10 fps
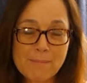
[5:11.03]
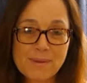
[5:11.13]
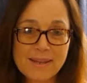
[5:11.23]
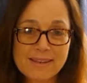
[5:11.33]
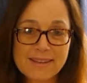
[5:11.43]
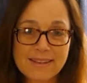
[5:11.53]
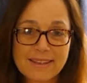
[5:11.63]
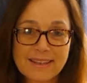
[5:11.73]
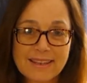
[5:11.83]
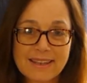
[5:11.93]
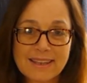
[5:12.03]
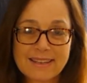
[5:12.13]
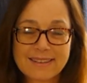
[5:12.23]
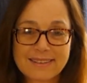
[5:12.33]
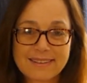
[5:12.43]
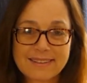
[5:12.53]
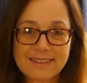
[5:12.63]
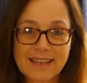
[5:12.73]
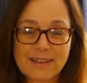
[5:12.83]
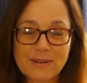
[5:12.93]
But
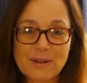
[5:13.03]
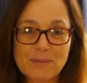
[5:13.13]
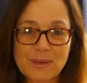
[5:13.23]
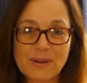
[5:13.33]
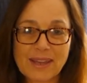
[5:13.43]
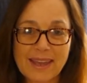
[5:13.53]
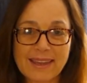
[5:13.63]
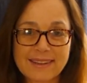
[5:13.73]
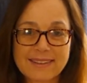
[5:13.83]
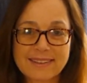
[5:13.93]
I know it'll be okay.